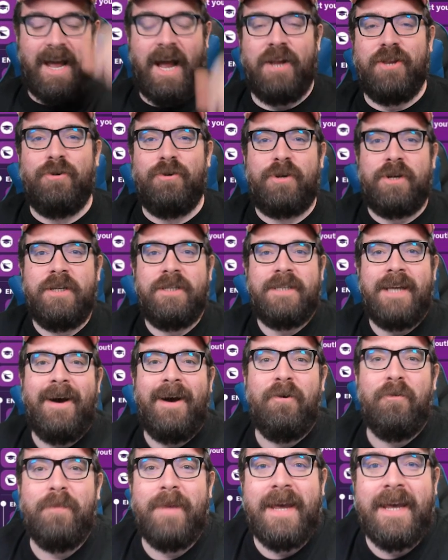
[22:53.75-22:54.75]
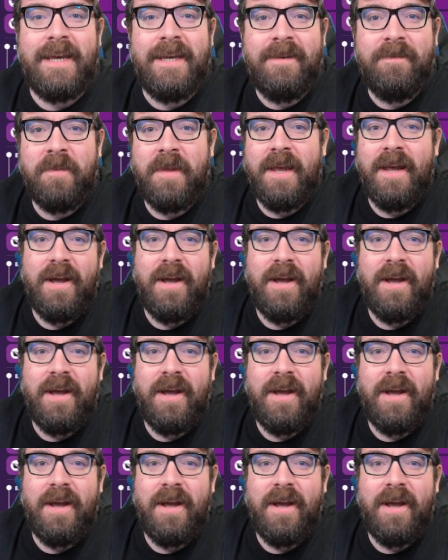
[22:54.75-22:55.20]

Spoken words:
And you can tell me